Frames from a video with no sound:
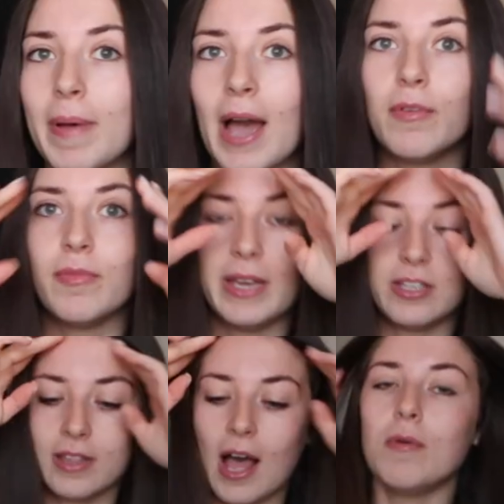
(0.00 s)
a pack with me.
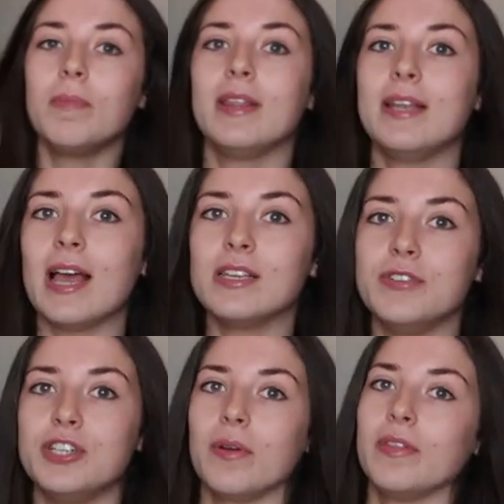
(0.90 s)
So that will be the next
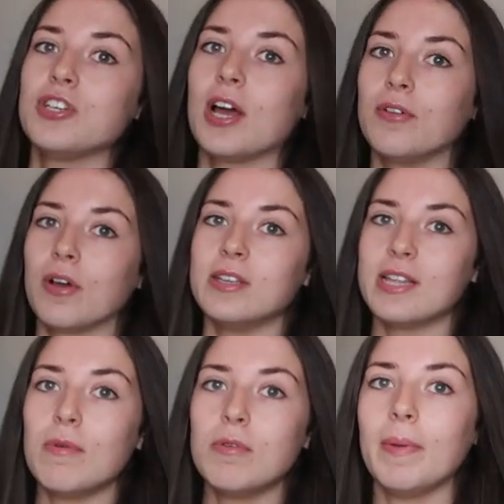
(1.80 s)
video on the channel, guys.
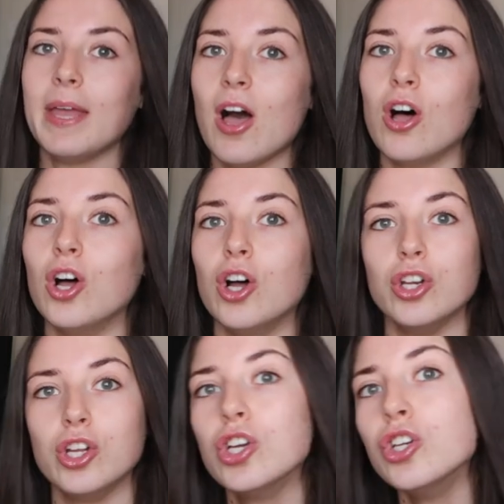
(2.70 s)
That will be
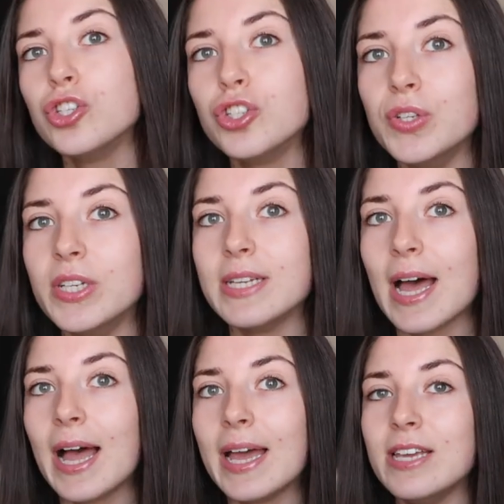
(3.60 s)
on
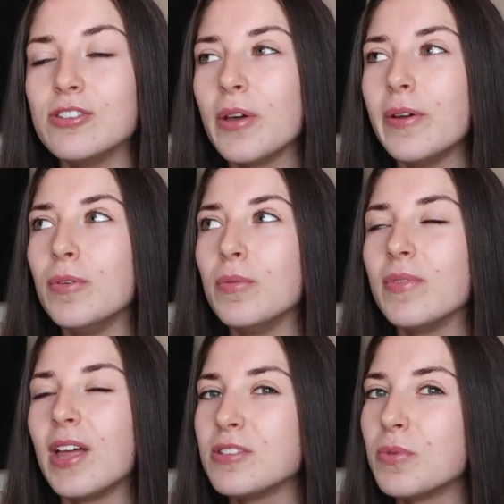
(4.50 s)
Sunday. So
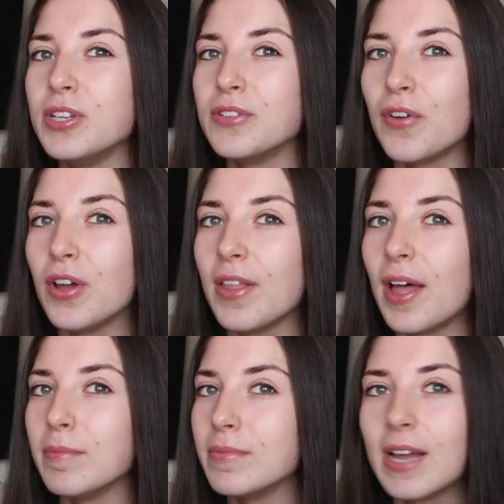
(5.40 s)
that's why it's fine that
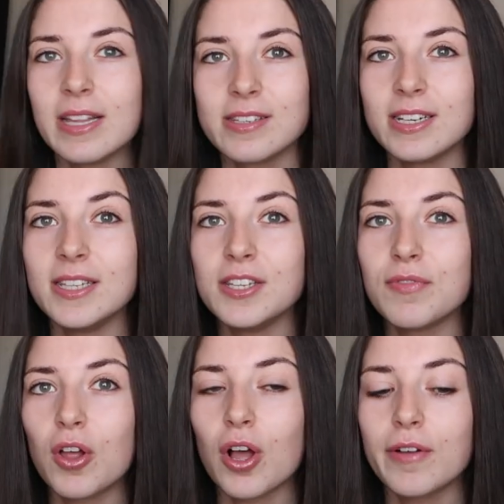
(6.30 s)
I'm cancelling this
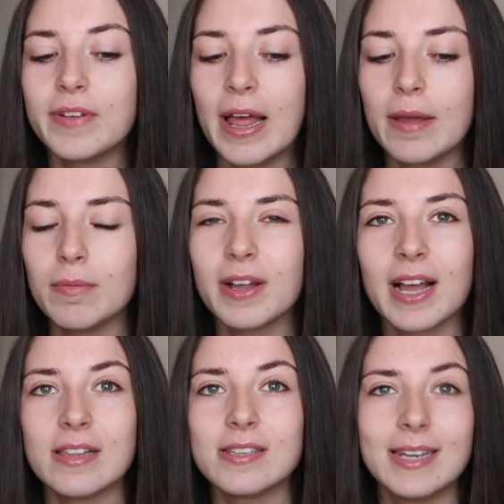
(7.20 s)
vlog off now. I'm not
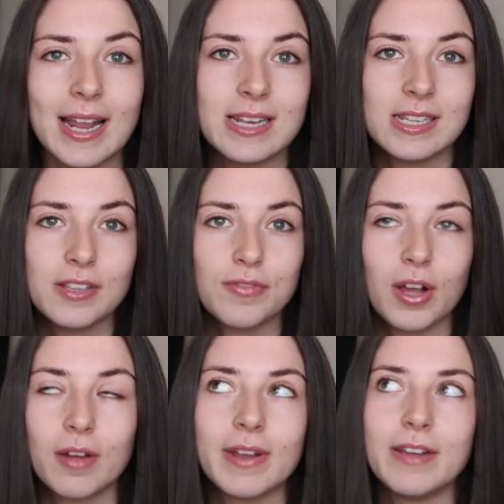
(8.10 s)
cancelling, ending this vlog
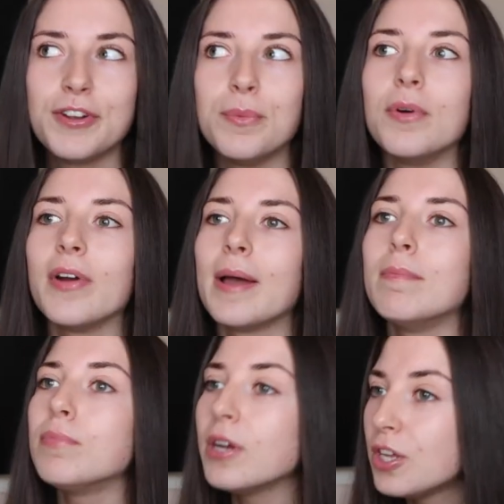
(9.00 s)
off now. Don't worry.
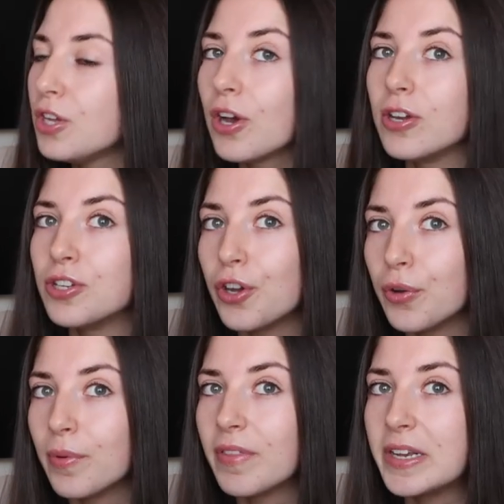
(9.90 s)
I'm bringing you guys
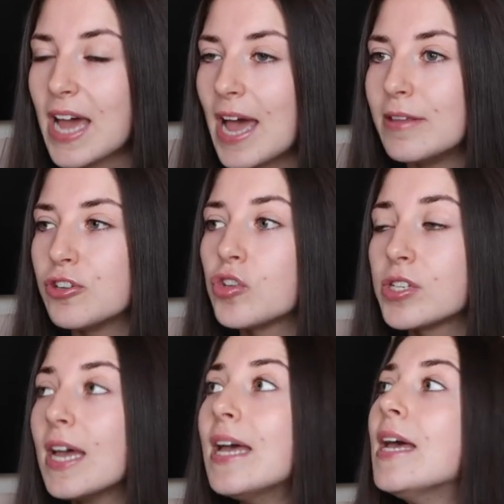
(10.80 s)
along with the day. Just,
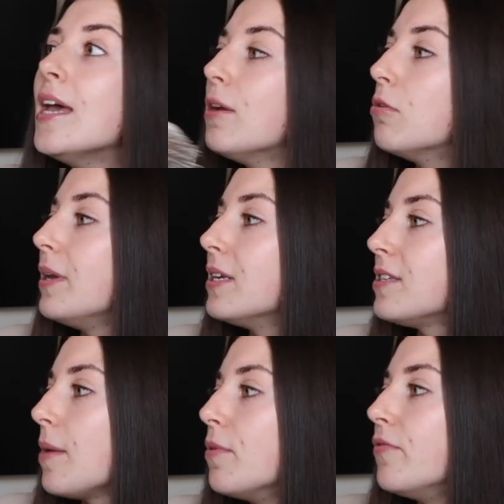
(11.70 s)
it will be in a
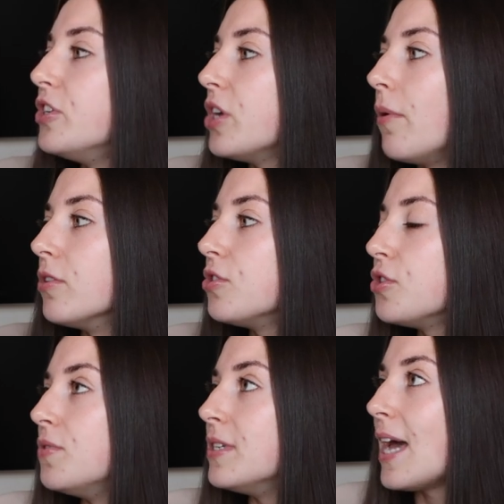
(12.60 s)
separate video on
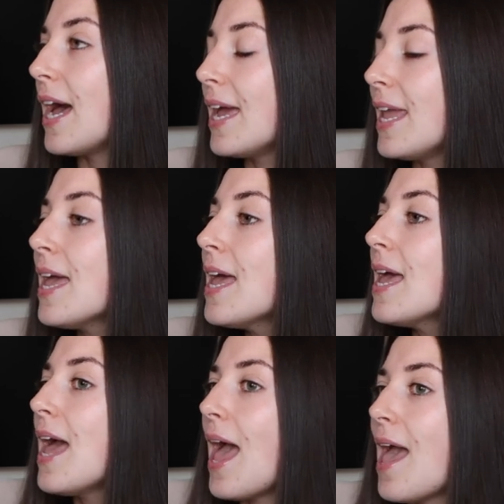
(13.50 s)
Sunday.
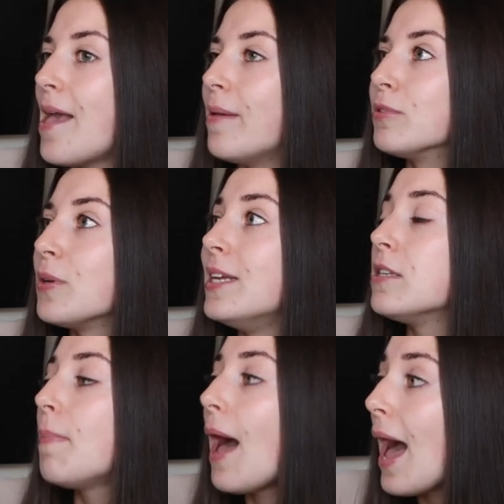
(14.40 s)
So I need
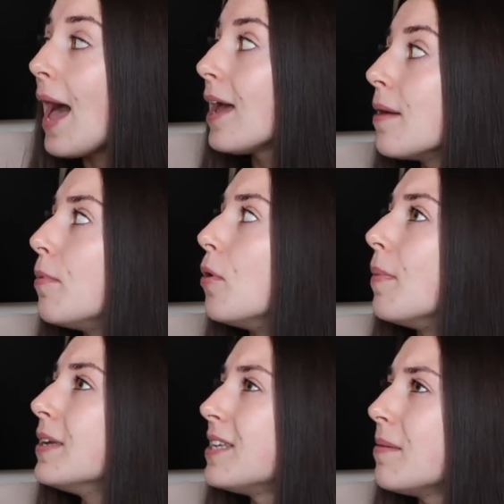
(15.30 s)
to pack. But
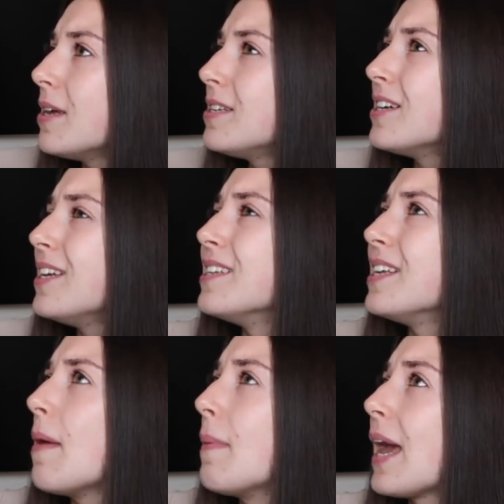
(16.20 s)
my stepdad isn't
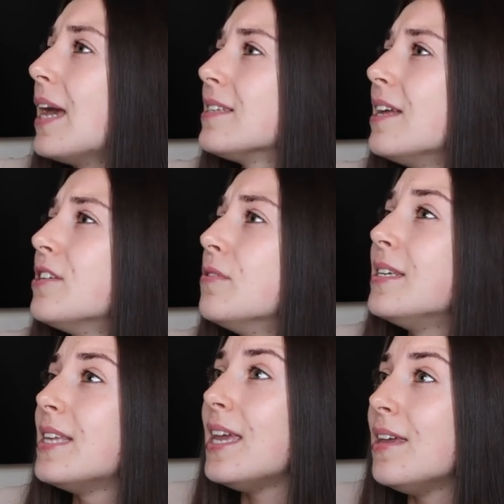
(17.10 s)
getting my case out till
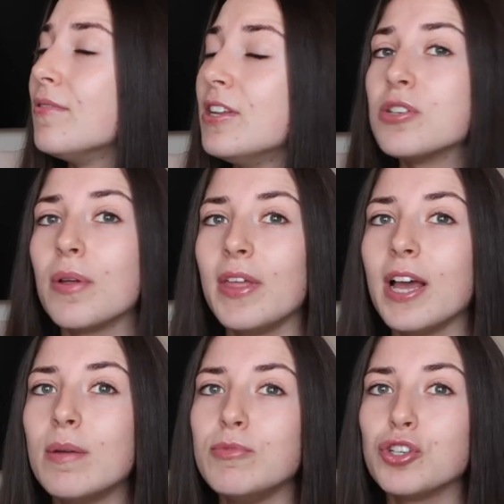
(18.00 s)
this evening. So I
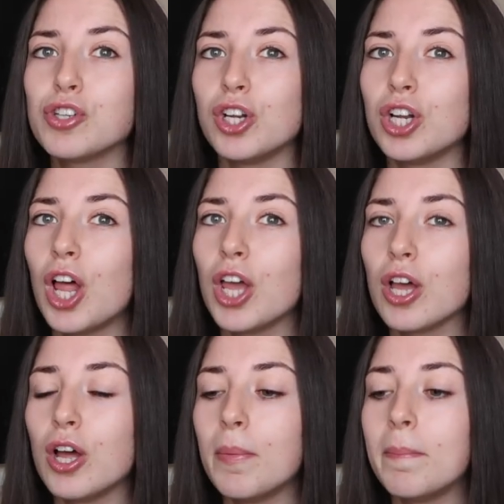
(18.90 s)
think I'm just going to like
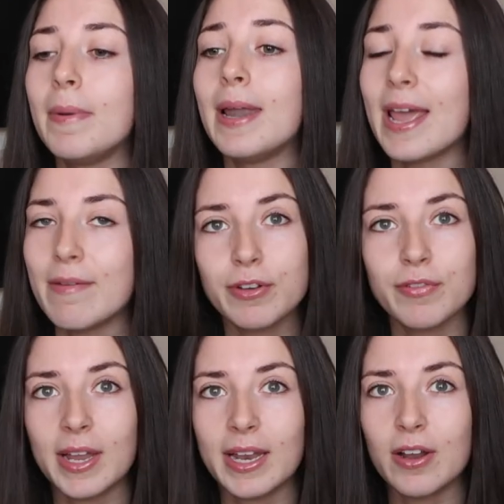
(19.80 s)
lay
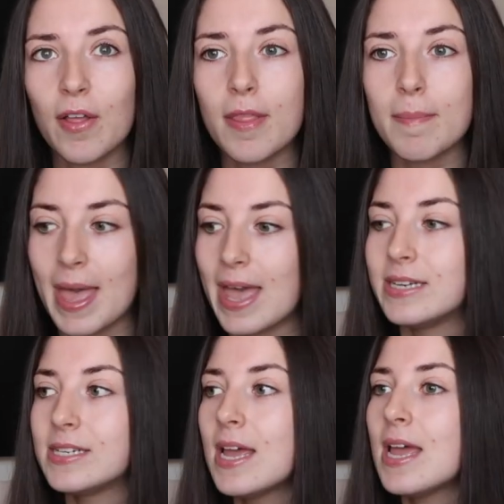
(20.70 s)
everything on the
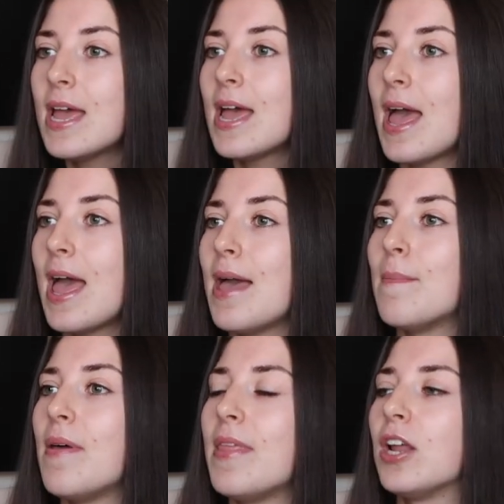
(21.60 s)
bed.
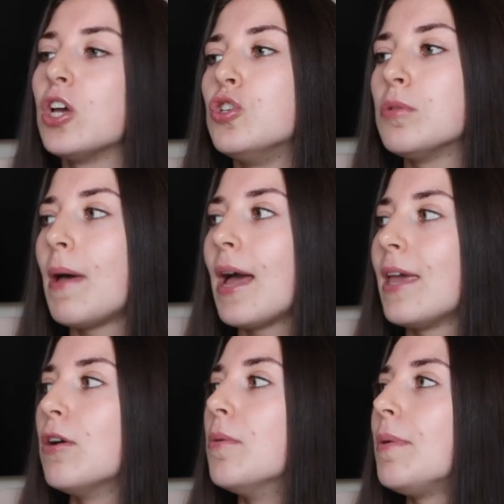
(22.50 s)
And then I can just
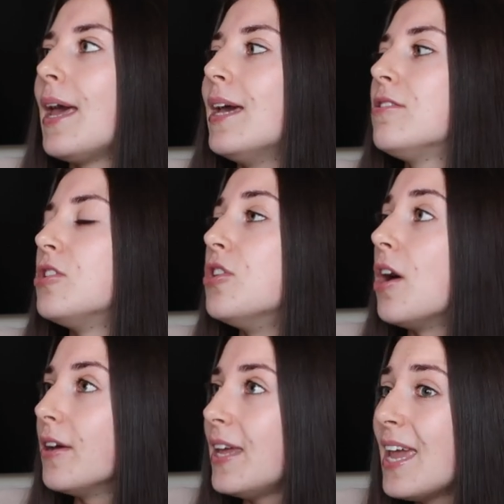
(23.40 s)
pack it up later
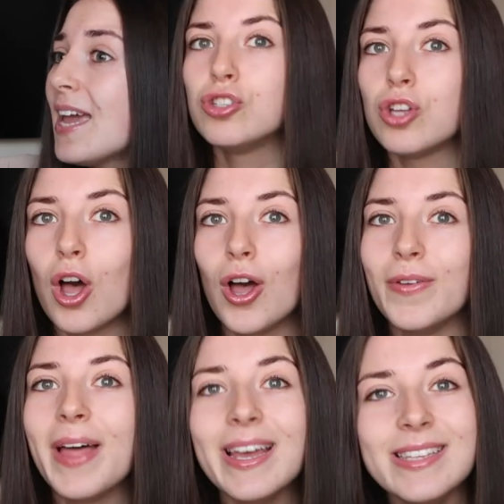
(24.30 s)
tonight. So
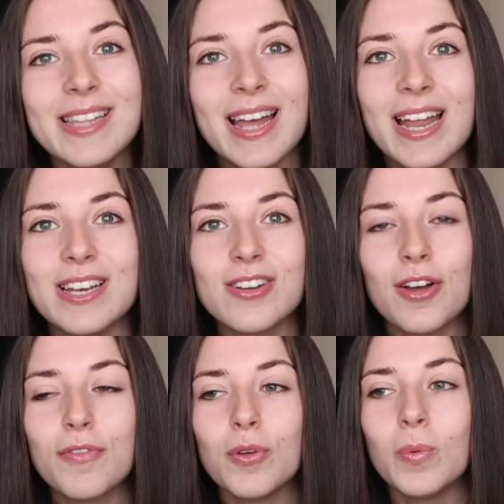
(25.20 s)
that is the end
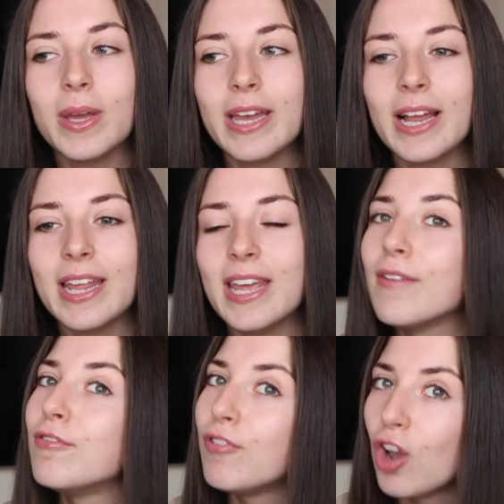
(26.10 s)
of the weekly
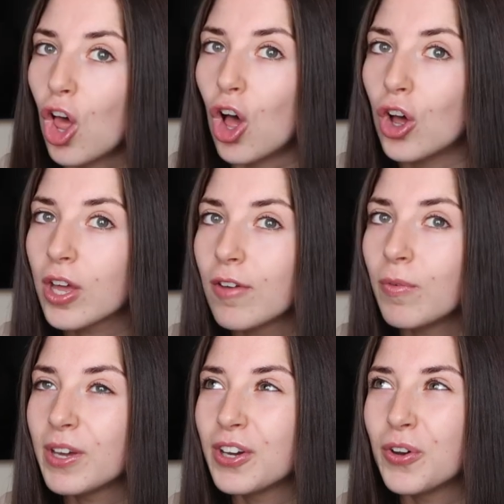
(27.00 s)
vlog, if
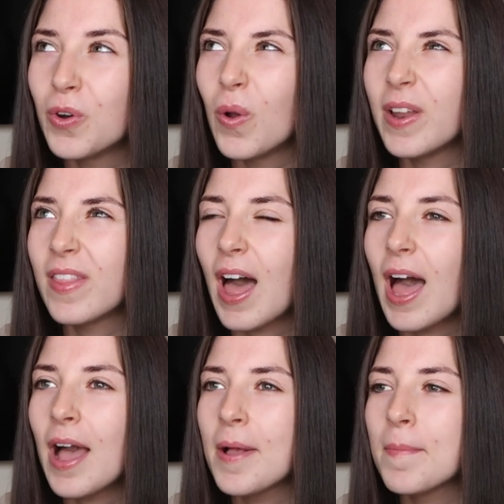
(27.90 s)
we could call it
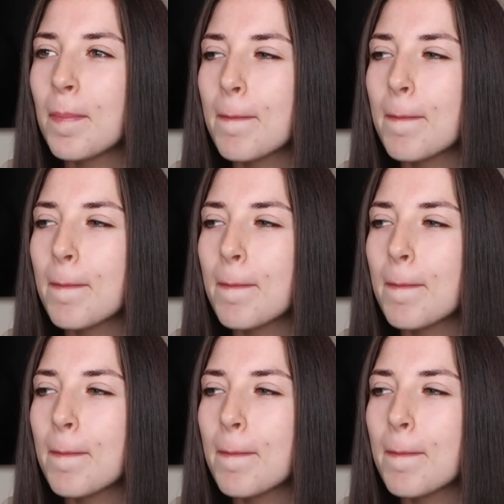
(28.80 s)
that.